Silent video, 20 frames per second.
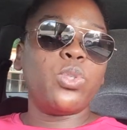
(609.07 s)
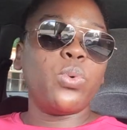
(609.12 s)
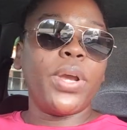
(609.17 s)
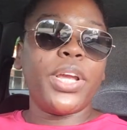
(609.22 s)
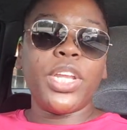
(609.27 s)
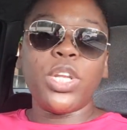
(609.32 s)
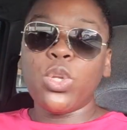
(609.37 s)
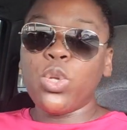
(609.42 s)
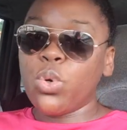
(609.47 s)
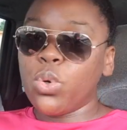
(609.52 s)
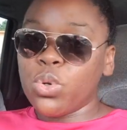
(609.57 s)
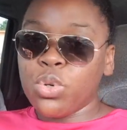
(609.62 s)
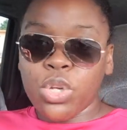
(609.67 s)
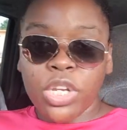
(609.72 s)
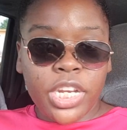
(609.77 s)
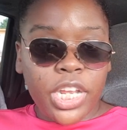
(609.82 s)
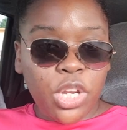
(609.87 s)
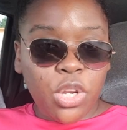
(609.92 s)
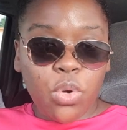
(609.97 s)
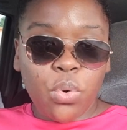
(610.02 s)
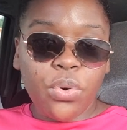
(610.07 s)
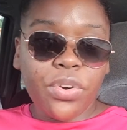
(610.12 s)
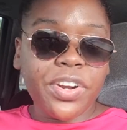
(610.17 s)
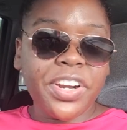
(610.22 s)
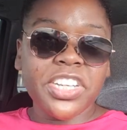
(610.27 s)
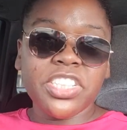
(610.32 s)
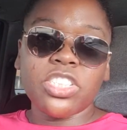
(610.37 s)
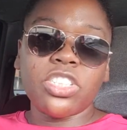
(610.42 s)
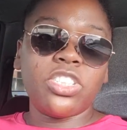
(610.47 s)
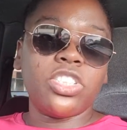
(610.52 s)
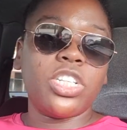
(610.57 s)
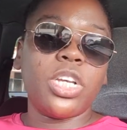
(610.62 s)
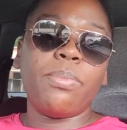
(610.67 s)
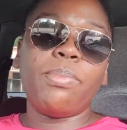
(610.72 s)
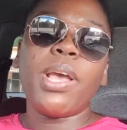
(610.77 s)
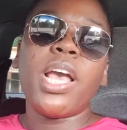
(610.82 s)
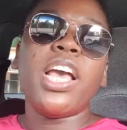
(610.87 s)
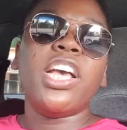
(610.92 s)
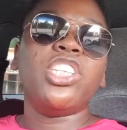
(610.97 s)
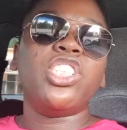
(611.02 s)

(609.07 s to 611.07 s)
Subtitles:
you are in a new relationship,